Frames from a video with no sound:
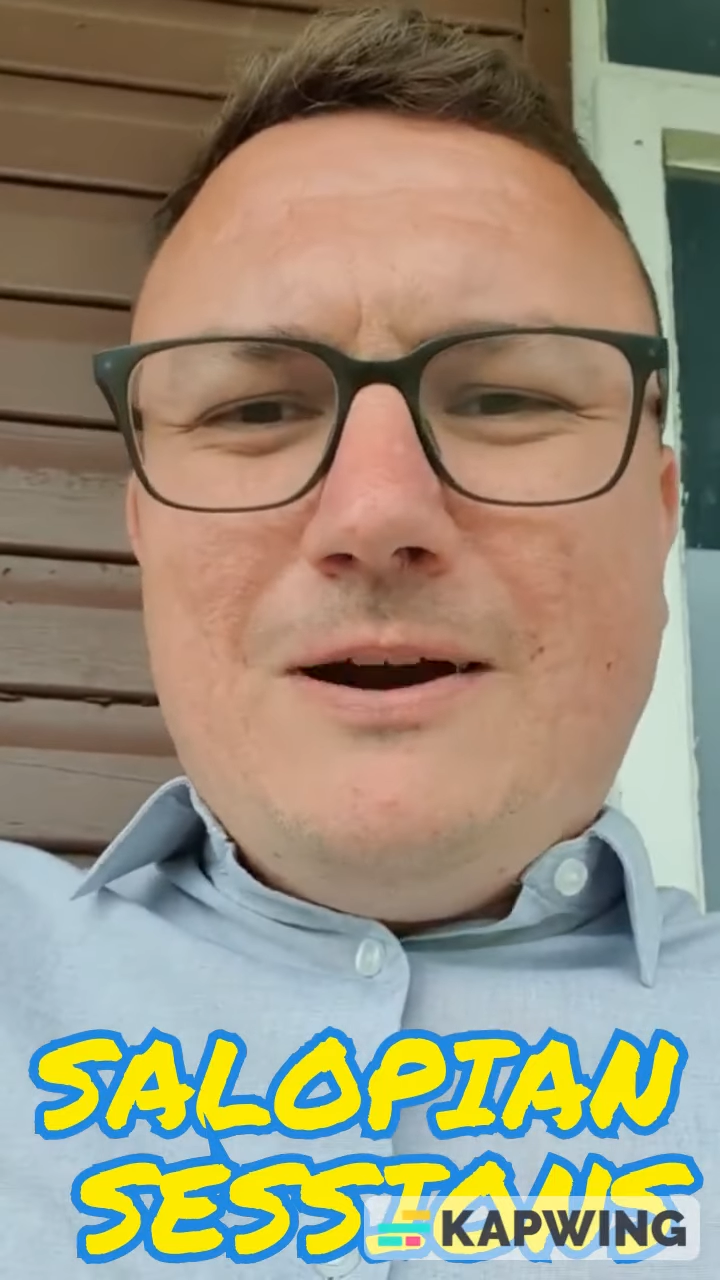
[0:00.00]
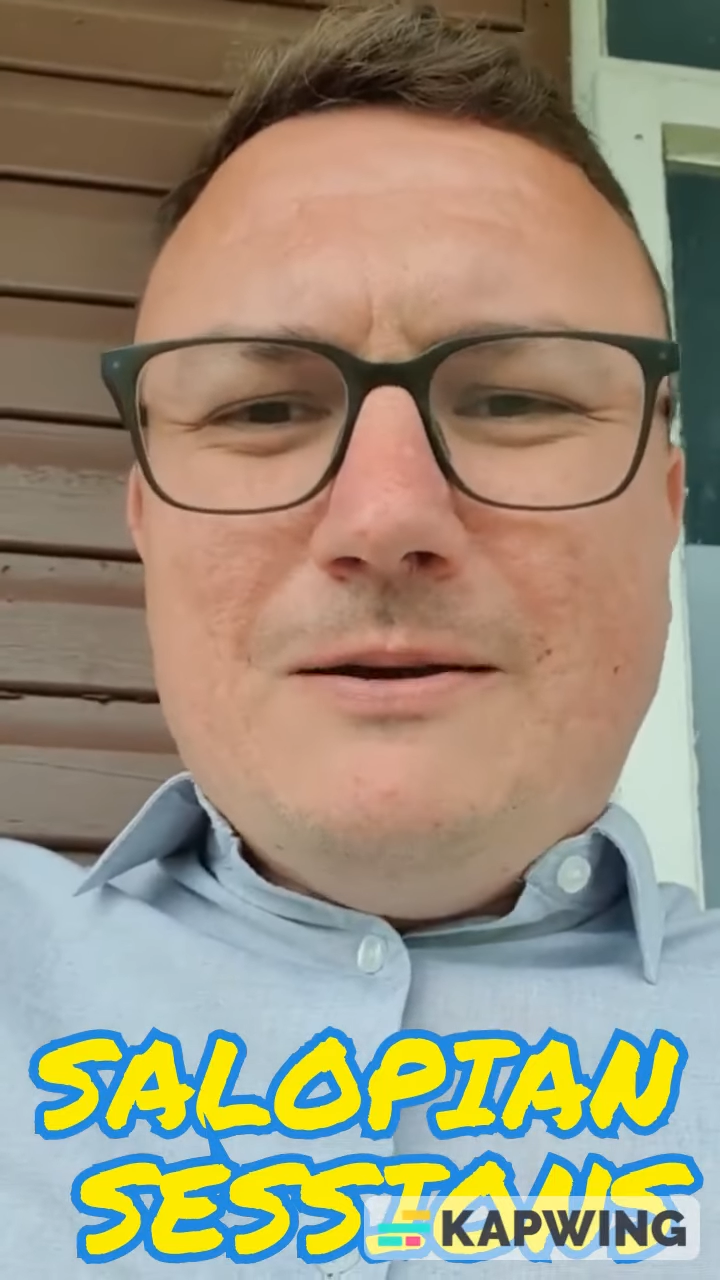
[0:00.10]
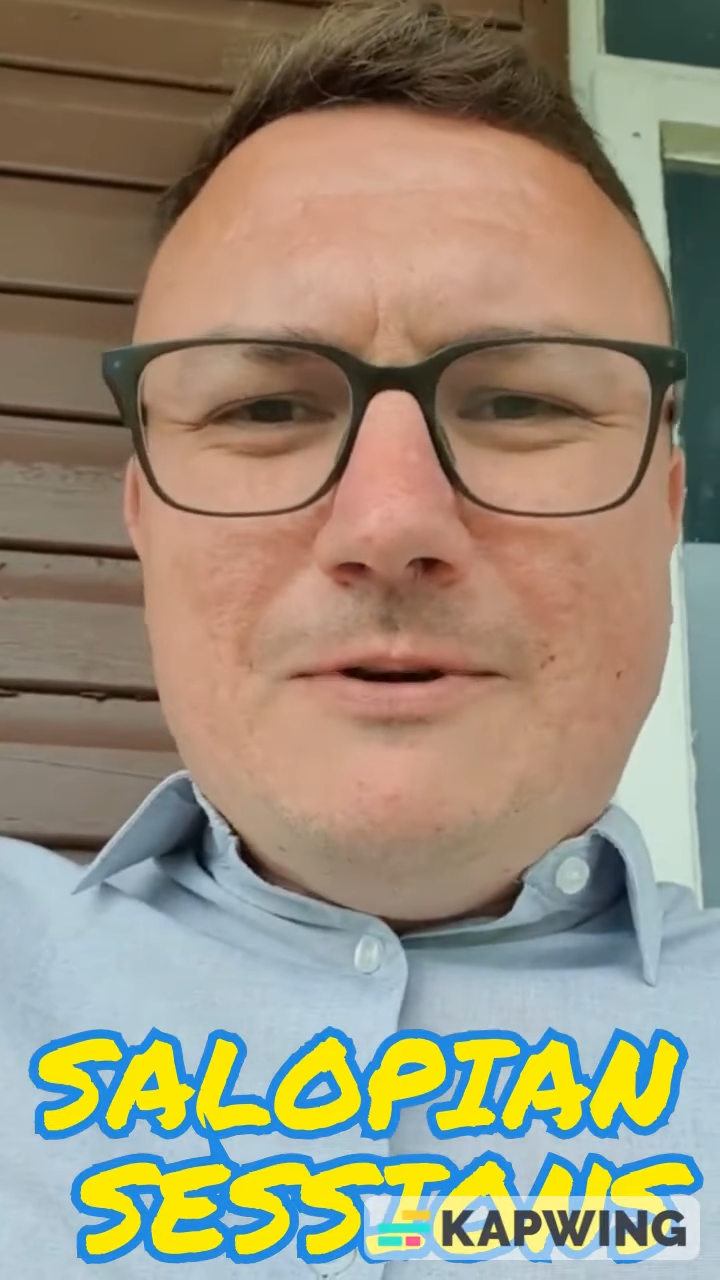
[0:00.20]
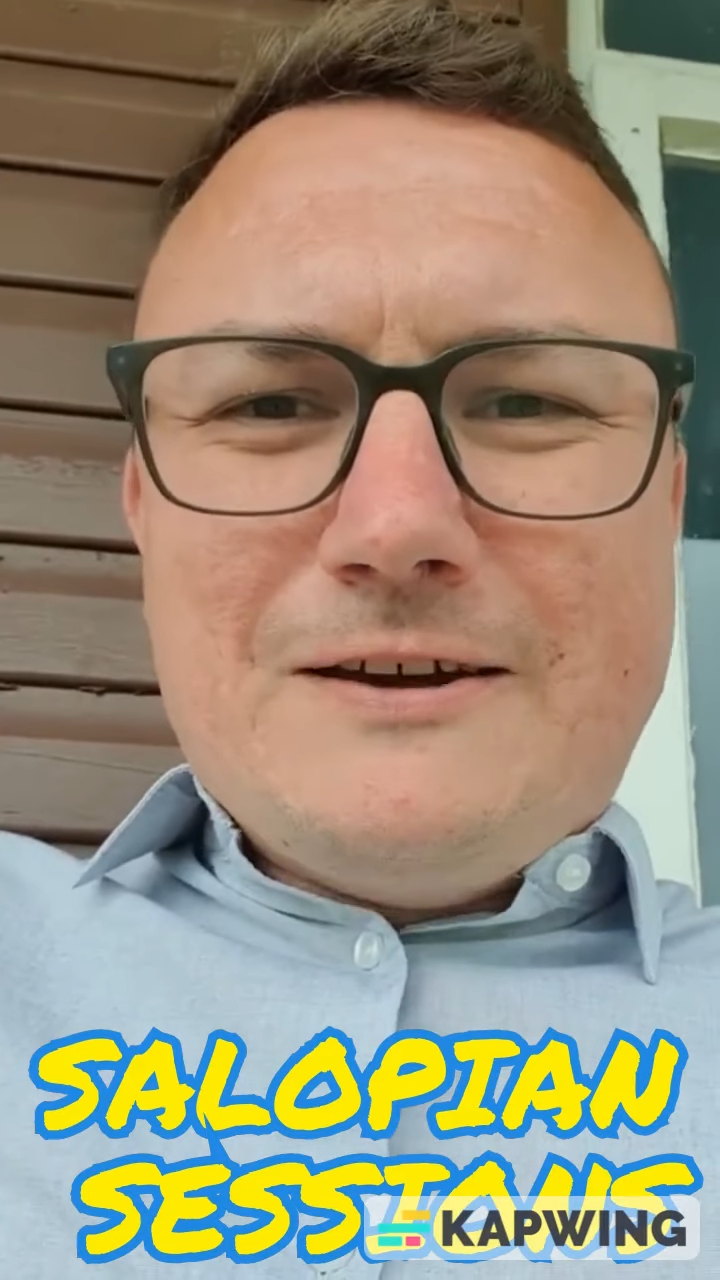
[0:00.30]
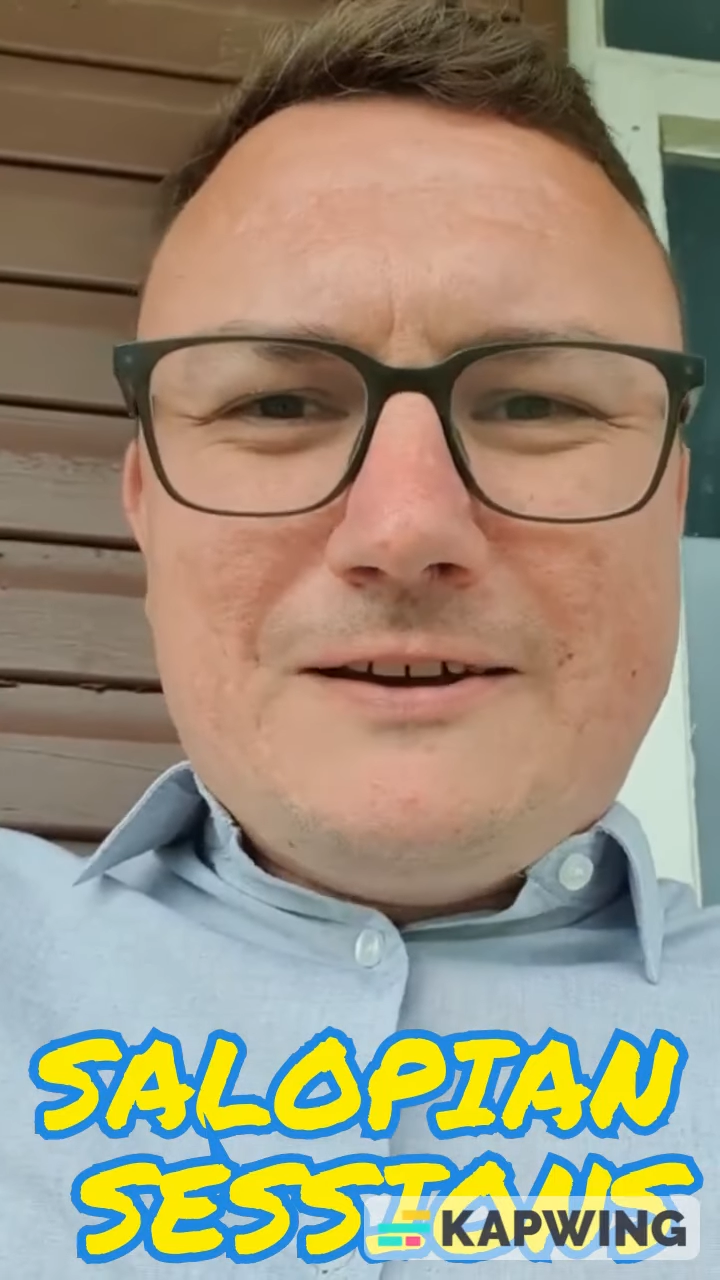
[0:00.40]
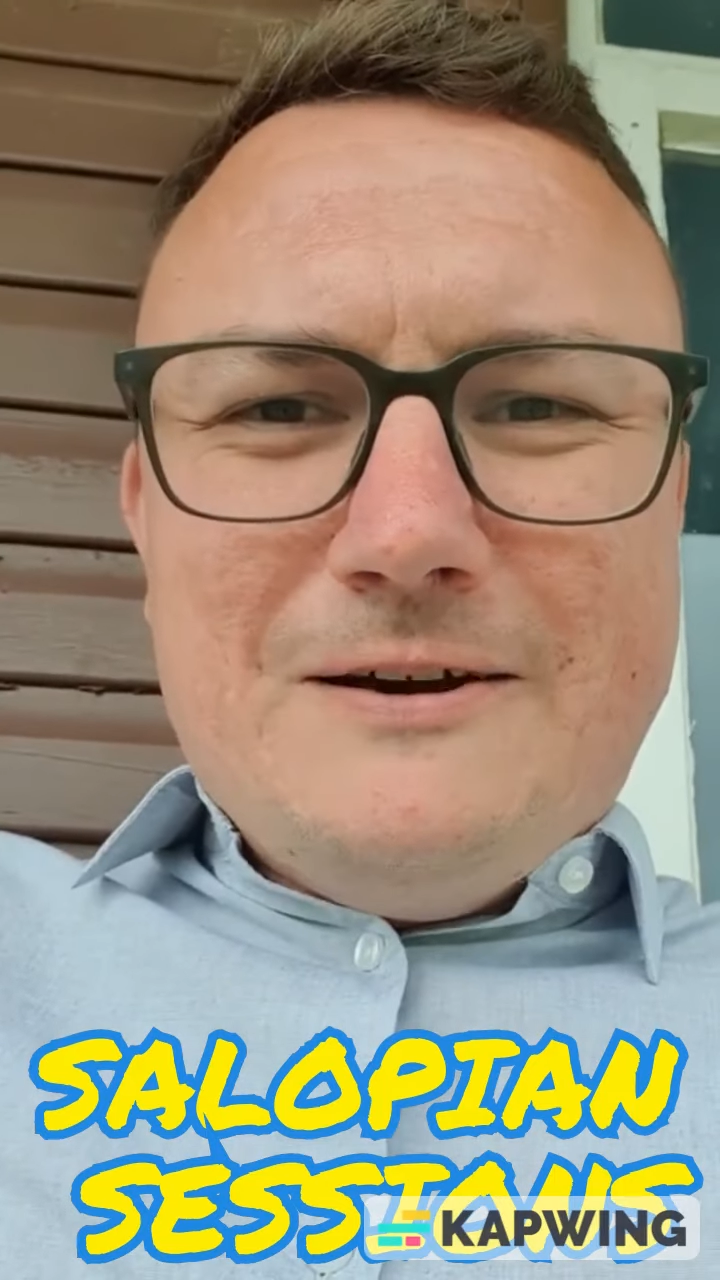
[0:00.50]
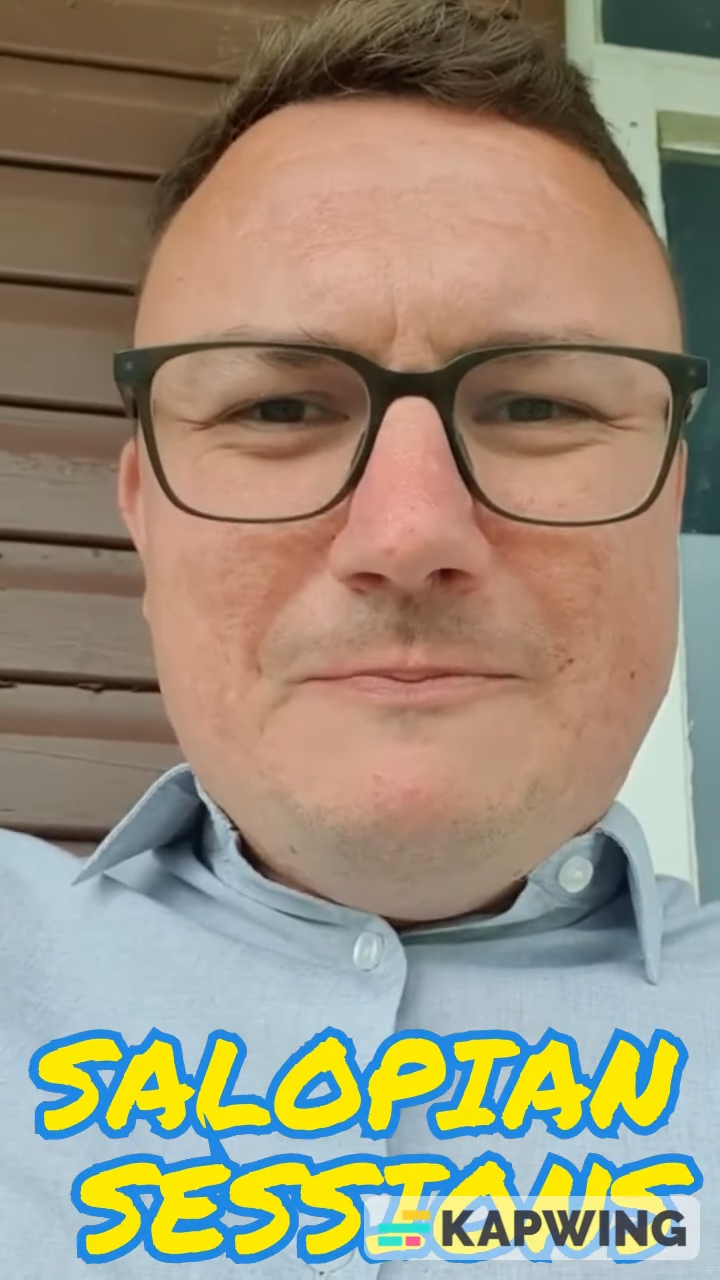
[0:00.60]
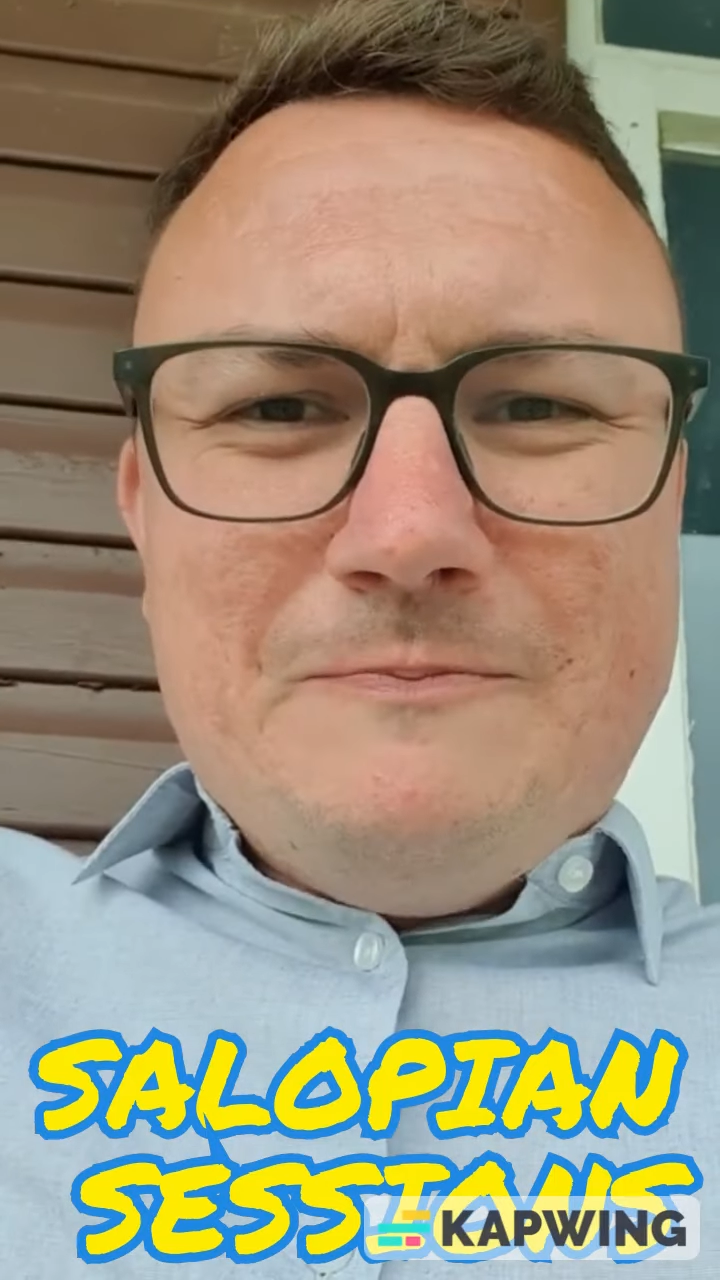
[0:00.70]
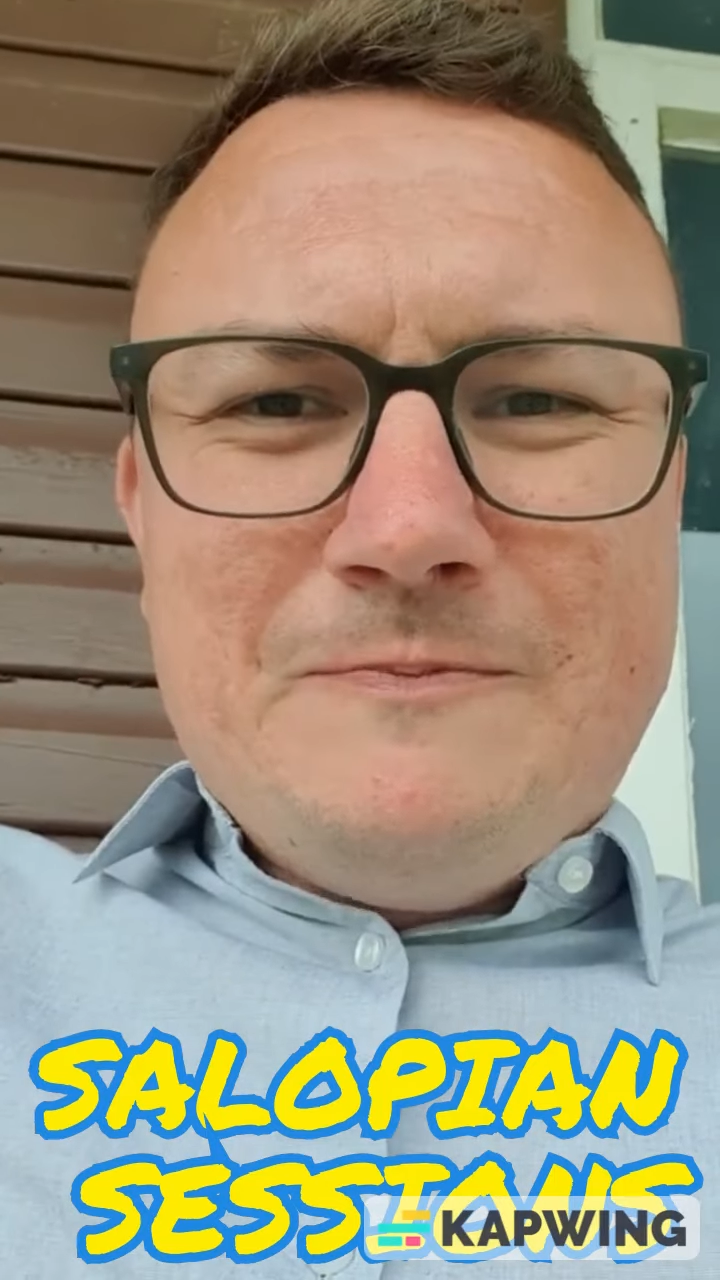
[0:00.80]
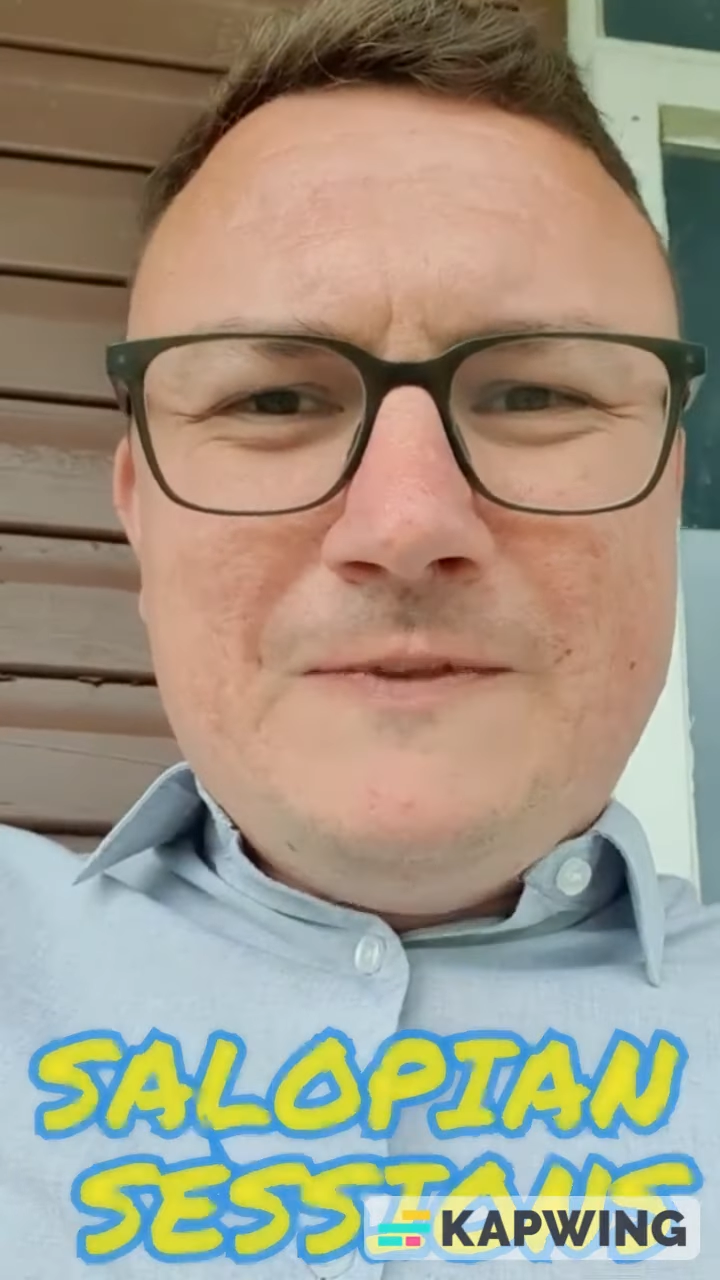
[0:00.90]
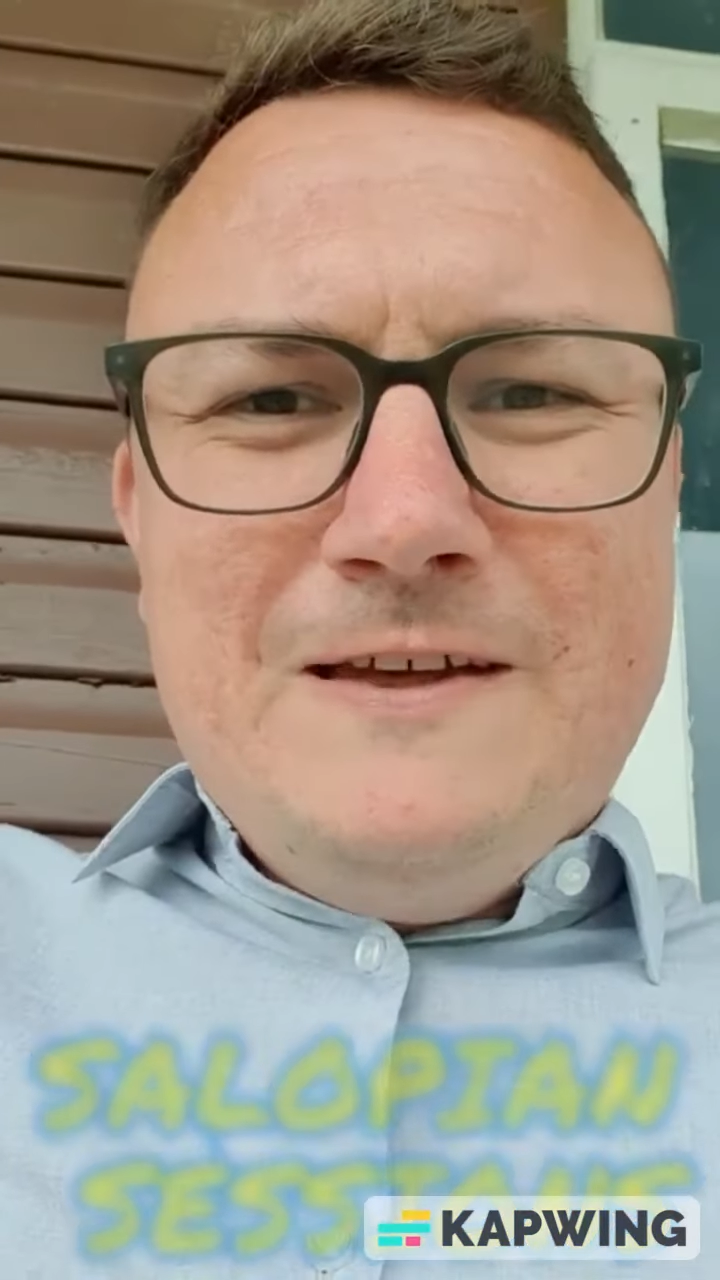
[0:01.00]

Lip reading: when it might come,